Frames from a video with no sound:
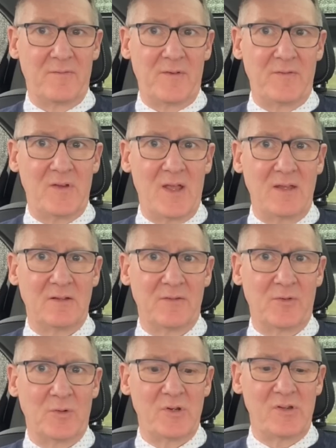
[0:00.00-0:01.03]
58 to
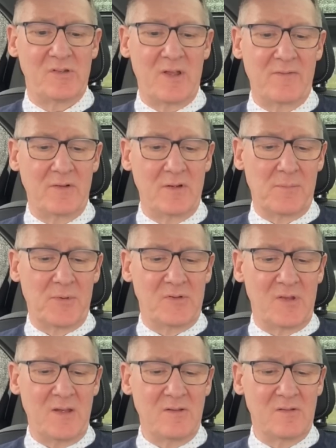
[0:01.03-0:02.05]

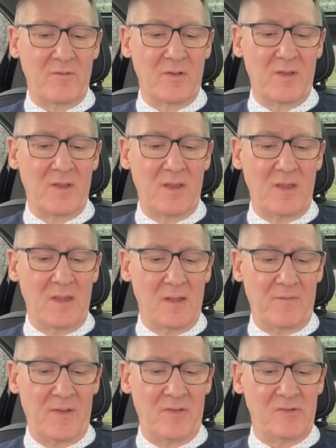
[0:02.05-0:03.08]
47% for the
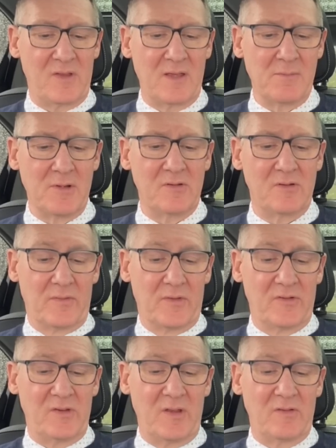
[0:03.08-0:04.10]
fifth segment. The
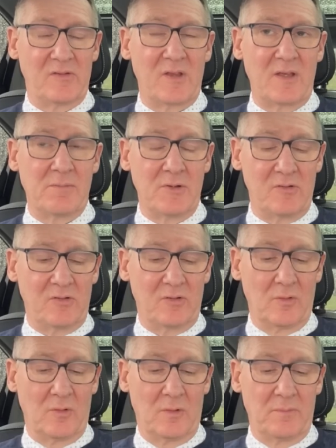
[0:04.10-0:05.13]
sixth segment,
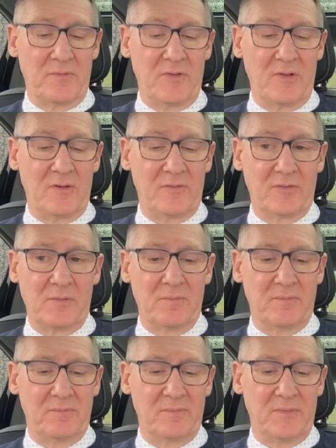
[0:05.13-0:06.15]
or third from
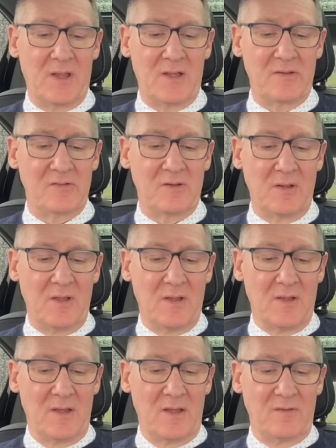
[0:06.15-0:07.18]
last,
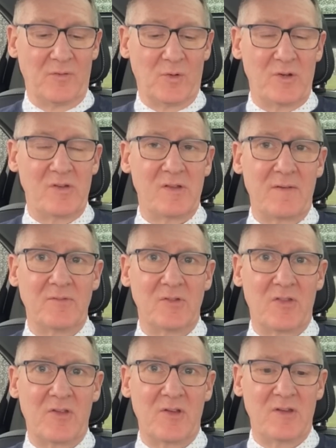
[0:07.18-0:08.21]
is 47 to
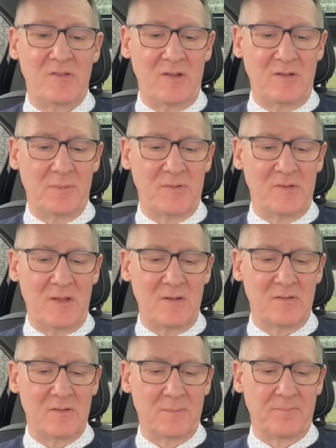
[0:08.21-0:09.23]
36%,